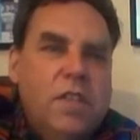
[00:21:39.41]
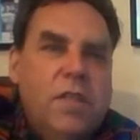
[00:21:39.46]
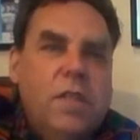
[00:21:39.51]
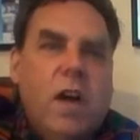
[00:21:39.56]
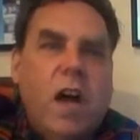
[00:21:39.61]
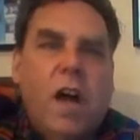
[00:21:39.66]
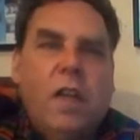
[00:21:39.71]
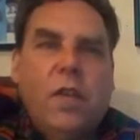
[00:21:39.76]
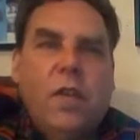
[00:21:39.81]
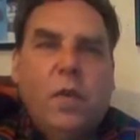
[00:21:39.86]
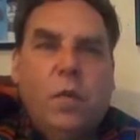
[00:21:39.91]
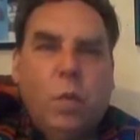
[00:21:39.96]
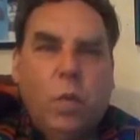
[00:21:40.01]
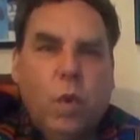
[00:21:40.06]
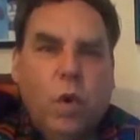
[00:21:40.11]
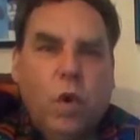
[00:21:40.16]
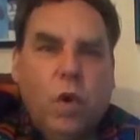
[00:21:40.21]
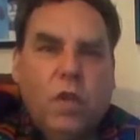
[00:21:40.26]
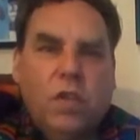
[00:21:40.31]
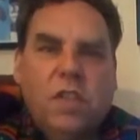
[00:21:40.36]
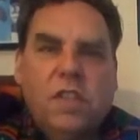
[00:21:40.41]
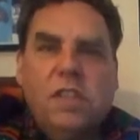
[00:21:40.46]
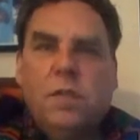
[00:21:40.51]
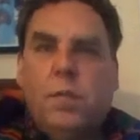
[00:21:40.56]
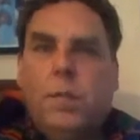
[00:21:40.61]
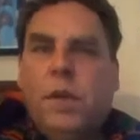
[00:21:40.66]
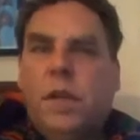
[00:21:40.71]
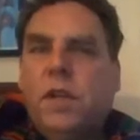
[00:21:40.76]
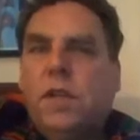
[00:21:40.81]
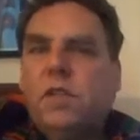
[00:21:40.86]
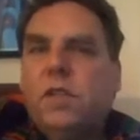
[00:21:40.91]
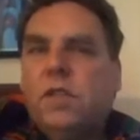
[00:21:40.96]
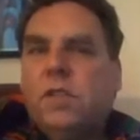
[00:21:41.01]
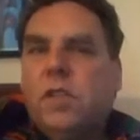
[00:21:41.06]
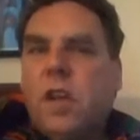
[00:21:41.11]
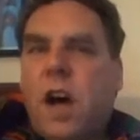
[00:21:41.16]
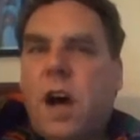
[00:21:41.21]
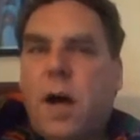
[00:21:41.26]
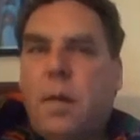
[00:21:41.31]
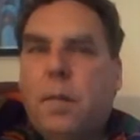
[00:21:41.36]
of other worldly spiritual
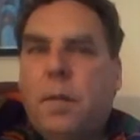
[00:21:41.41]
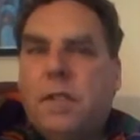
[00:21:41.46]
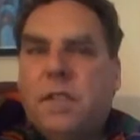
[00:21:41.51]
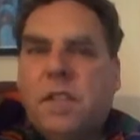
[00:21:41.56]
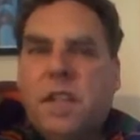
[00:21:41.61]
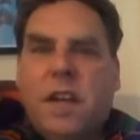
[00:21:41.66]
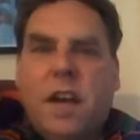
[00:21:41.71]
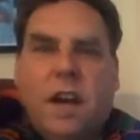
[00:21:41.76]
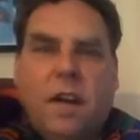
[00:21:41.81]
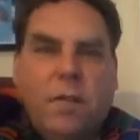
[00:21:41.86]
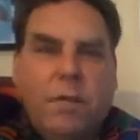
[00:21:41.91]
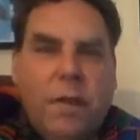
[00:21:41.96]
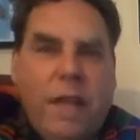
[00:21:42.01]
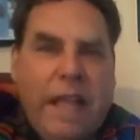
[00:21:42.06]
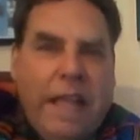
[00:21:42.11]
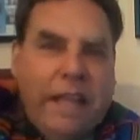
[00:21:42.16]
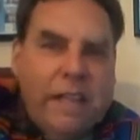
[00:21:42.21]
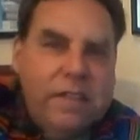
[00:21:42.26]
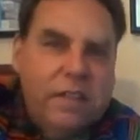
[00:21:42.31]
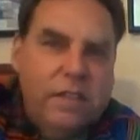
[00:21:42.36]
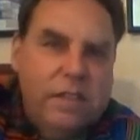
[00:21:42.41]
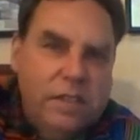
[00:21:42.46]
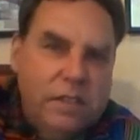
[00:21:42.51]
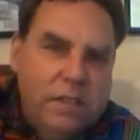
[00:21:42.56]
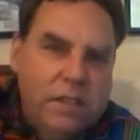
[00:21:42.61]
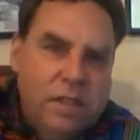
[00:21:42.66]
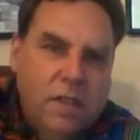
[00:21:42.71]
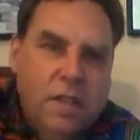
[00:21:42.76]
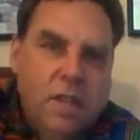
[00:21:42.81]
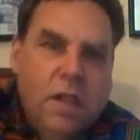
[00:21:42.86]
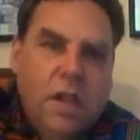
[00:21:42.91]
topics and our fantasies,